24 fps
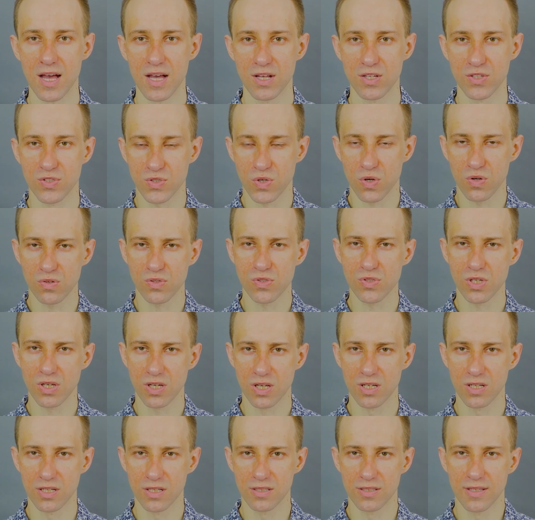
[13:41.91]
it's also
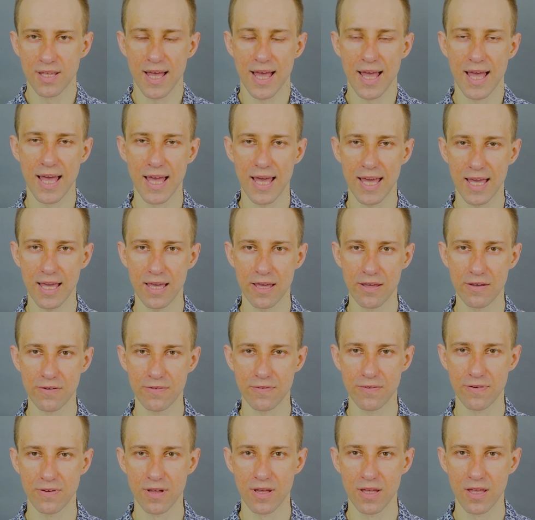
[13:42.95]
good
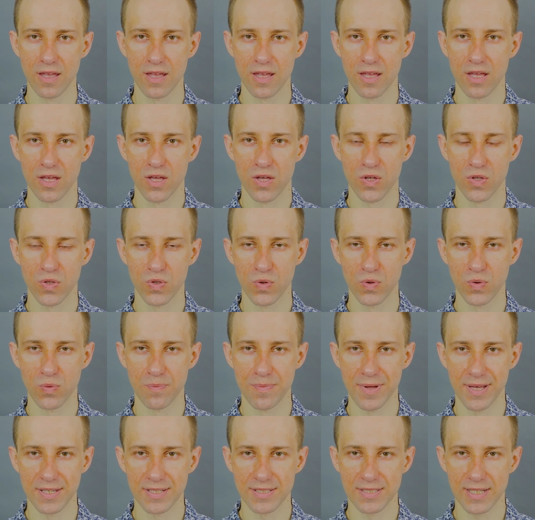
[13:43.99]
if you
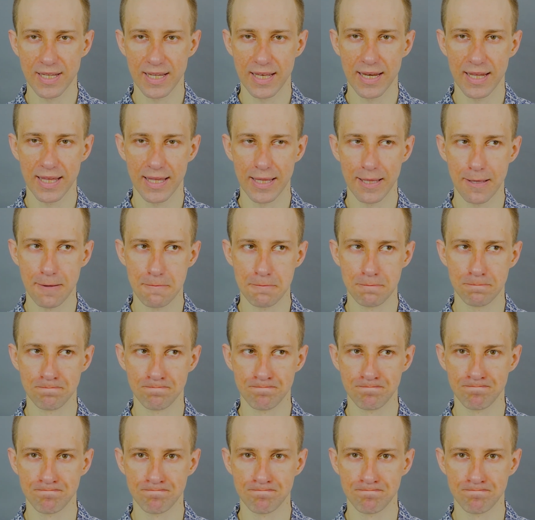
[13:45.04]
basically